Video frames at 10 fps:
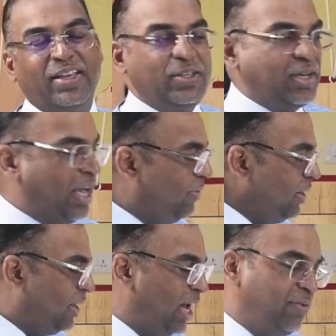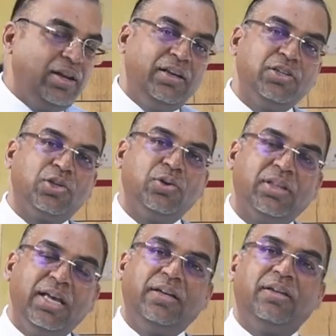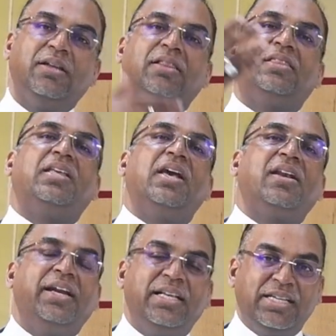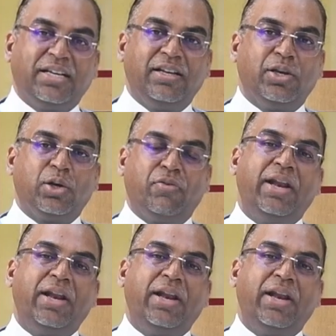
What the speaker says: So I will ensure that their need is taken care of.